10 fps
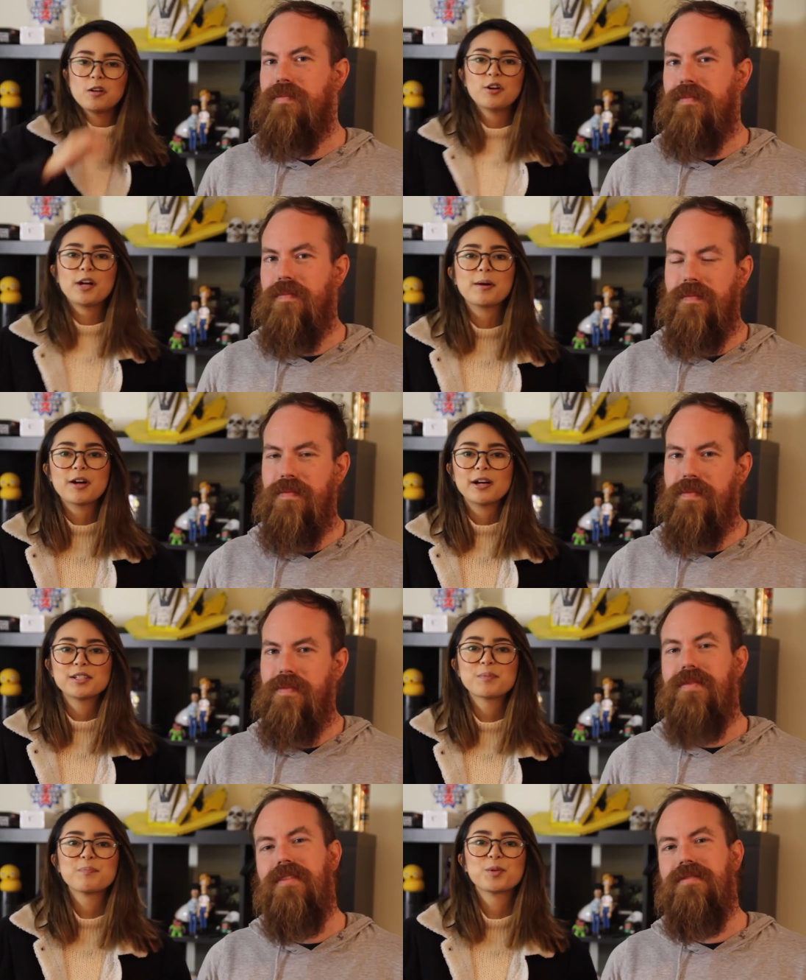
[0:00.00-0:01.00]
Speaker 1: Okay, guys,
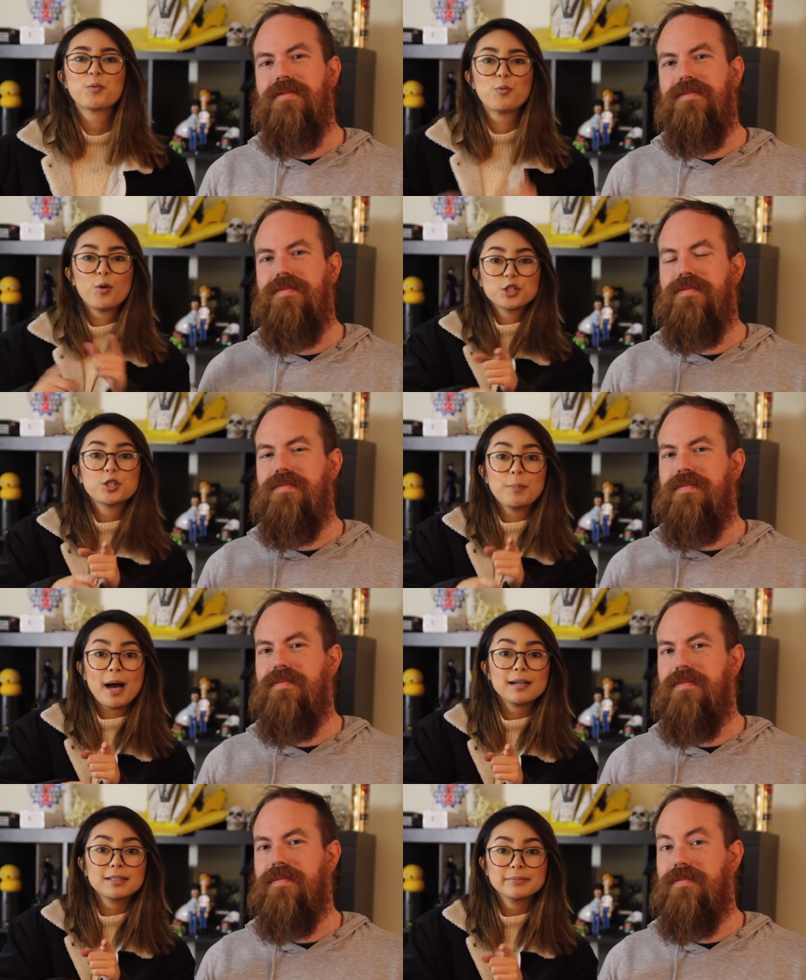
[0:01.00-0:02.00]
what to
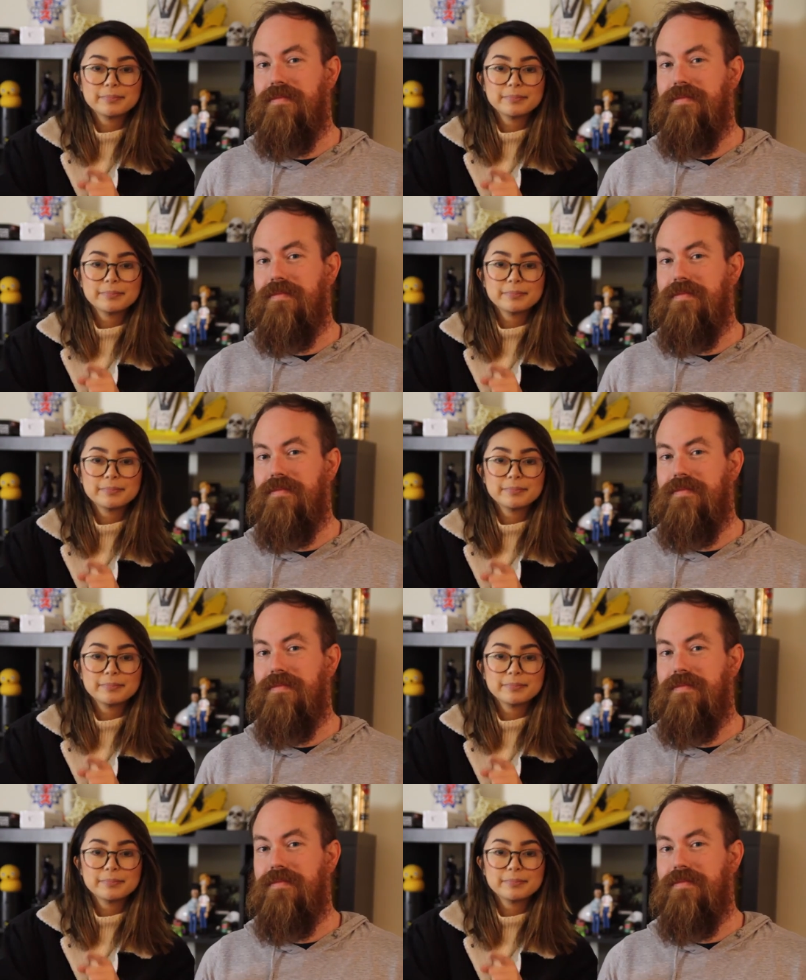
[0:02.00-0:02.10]
pack?